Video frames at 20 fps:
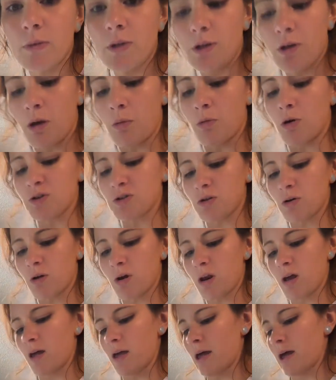I'm also
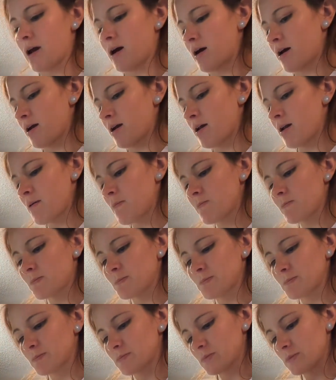gonna add
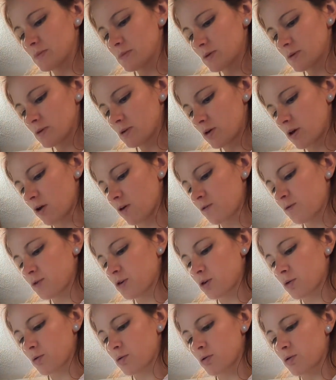a
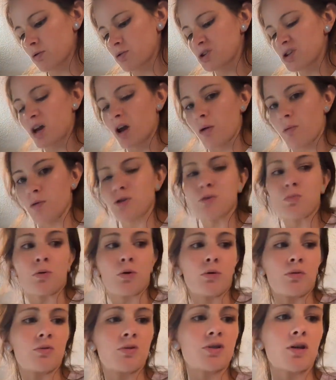few little
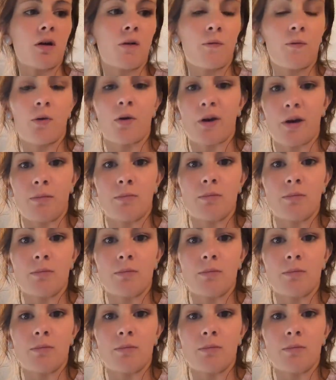tablespoons of cream